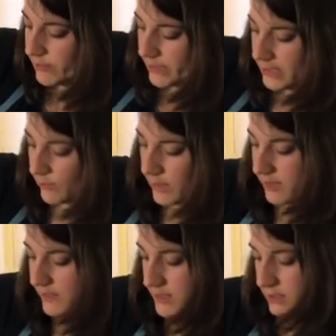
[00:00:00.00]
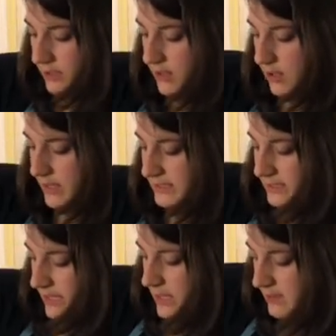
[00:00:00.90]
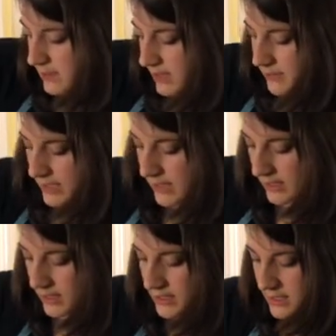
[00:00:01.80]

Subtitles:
but it will eventually all mix together and come together.